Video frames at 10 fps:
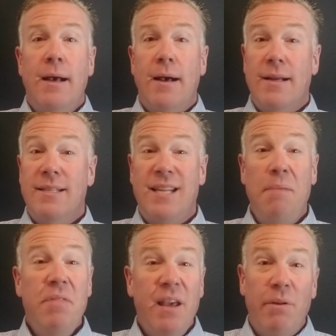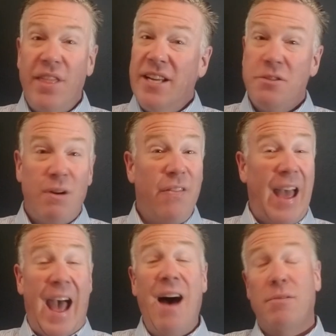Uh, same thing with things around the
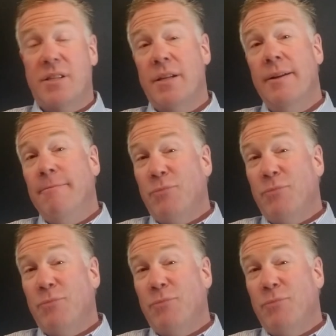house.